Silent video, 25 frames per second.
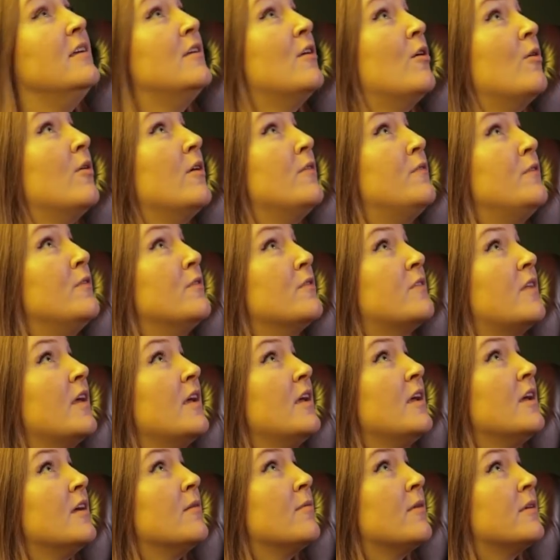If you're
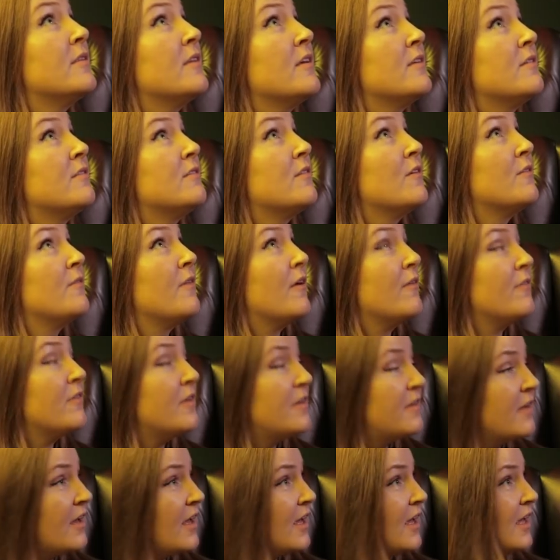thinking about that stuff
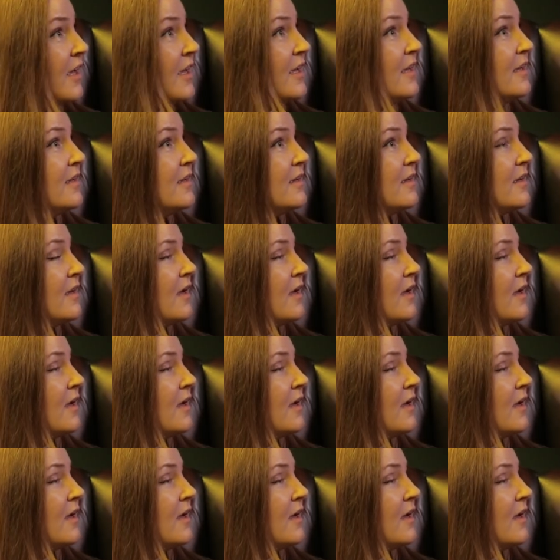every day,